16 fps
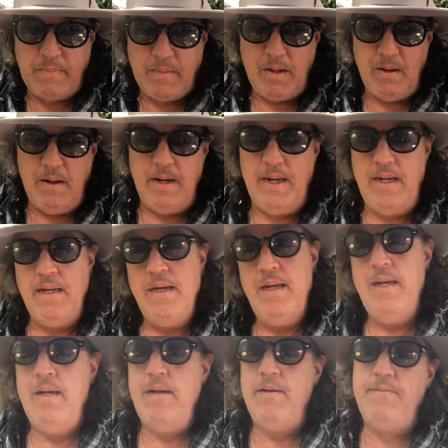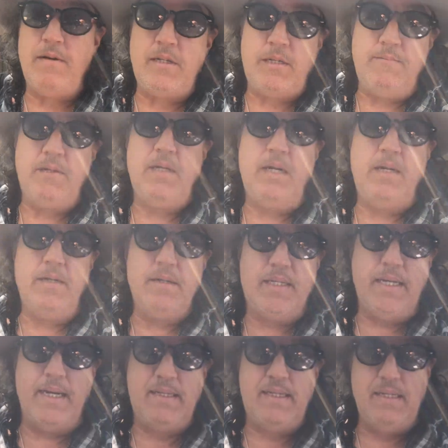All right. First it was under
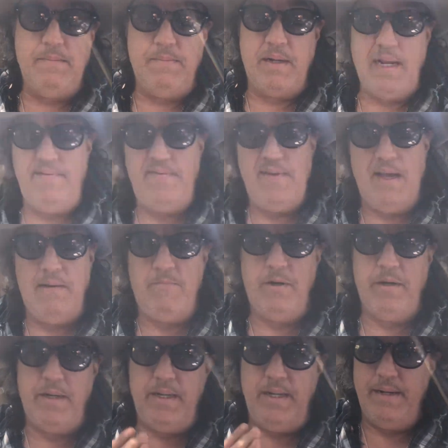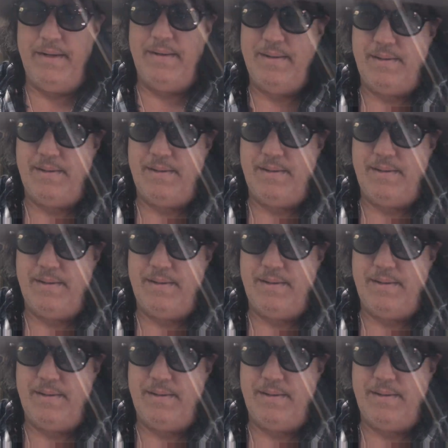60, but I found one in here,